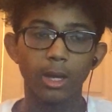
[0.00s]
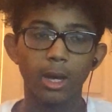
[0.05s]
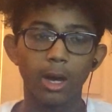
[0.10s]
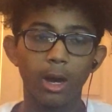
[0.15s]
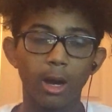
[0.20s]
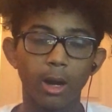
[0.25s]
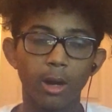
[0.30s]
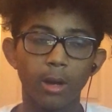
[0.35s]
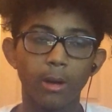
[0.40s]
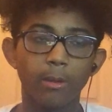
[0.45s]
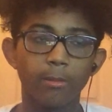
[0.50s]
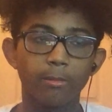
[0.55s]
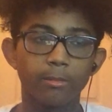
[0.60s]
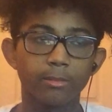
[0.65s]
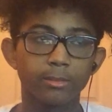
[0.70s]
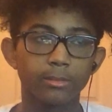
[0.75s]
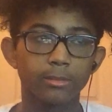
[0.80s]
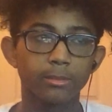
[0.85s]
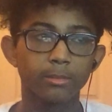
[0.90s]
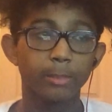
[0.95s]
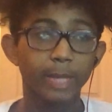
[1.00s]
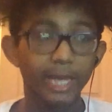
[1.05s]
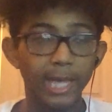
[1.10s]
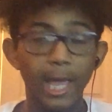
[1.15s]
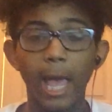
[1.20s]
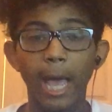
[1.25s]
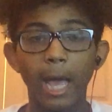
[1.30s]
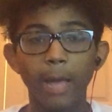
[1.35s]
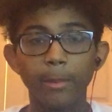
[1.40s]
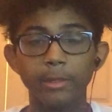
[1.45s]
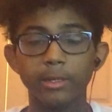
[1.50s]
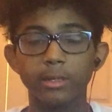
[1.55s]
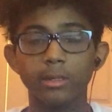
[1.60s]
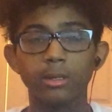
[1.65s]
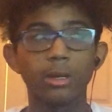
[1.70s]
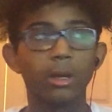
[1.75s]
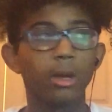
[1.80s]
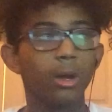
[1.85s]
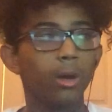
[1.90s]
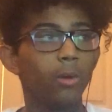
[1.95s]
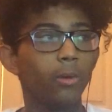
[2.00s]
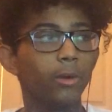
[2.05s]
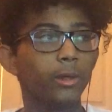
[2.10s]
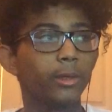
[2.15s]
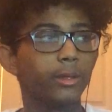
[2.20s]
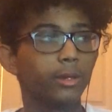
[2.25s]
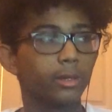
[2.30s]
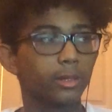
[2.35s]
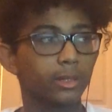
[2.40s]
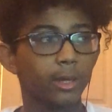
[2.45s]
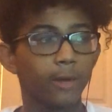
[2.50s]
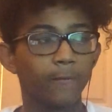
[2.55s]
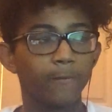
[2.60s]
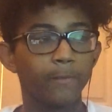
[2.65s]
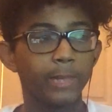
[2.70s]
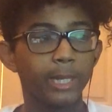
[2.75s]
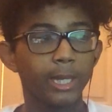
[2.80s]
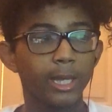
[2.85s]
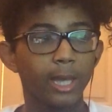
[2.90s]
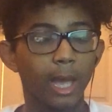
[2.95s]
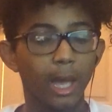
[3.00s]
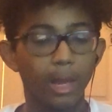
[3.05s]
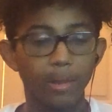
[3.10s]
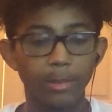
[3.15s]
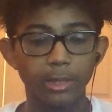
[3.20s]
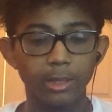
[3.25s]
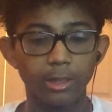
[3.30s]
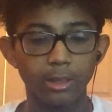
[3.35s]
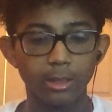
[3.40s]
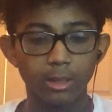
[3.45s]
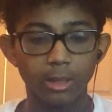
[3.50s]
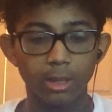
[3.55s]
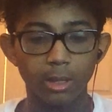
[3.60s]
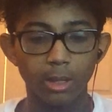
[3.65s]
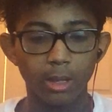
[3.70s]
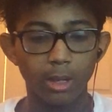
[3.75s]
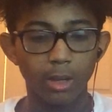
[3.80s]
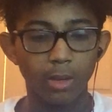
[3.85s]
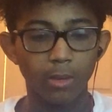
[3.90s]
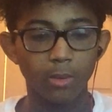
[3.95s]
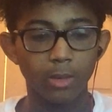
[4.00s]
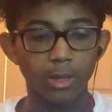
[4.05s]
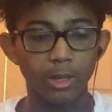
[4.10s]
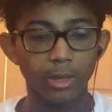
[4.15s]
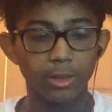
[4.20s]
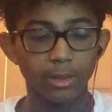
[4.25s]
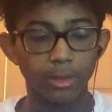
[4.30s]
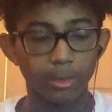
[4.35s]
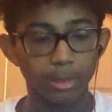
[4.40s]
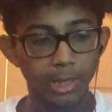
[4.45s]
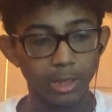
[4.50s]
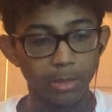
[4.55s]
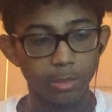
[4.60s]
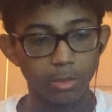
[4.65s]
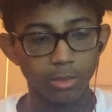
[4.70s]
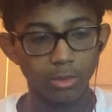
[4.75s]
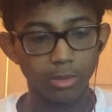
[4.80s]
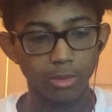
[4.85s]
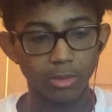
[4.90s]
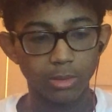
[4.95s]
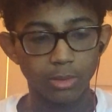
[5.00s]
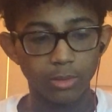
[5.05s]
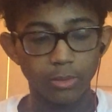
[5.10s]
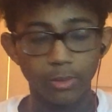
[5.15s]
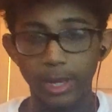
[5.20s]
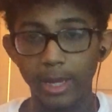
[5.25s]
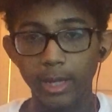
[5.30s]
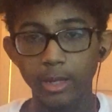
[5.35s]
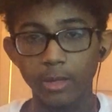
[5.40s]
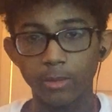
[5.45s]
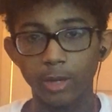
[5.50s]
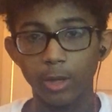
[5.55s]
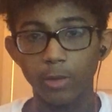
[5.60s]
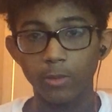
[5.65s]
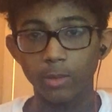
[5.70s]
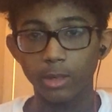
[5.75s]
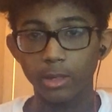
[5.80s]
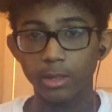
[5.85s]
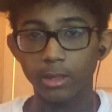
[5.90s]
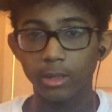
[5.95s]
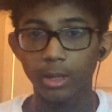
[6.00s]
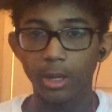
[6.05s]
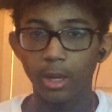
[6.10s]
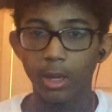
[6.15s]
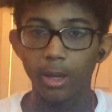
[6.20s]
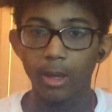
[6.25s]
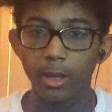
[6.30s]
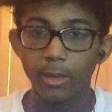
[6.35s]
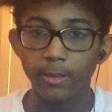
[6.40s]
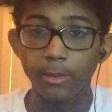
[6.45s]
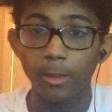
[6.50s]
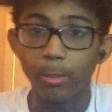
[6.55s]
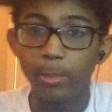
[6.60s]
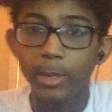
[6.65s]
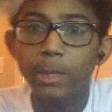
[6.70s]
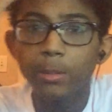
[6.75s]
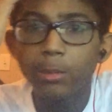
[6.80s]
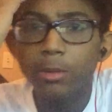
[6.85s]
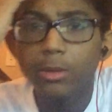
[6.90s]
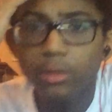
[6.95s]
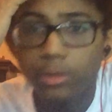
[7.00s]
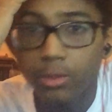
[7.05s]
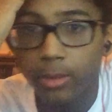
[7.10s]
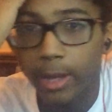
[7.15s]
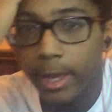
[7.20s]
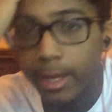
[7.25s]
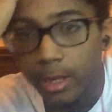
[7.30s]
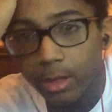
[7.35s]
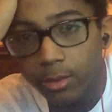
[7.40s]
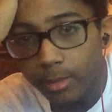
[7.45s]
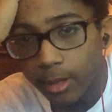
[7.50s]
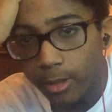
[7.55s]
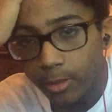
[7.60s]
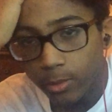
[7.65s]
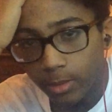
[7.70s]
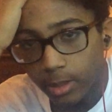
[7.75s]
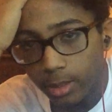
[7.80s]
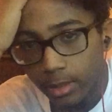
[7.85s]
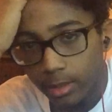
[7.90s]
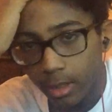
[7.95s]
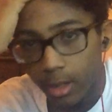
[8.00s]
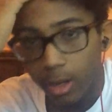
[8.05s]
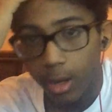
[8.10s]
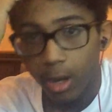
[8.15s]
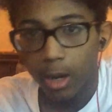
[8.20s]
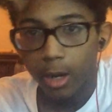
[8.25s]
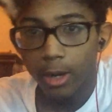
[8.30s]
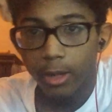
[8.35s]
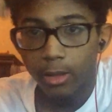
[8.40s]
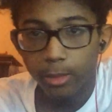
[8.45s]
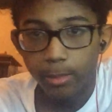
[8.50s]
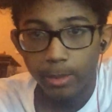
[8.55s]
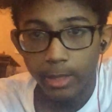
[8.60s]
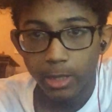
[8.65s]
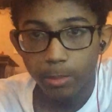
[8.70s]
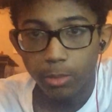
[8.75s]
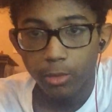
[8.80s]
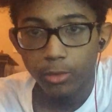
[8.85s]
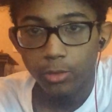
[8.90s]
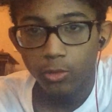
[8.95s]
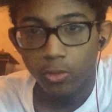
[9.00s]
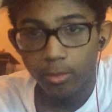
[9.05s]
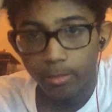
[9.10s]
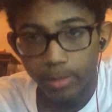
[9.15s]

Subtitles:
saying? Be happy with yourself. Be happy with the people you hang around with. The people you hang around with are the people you will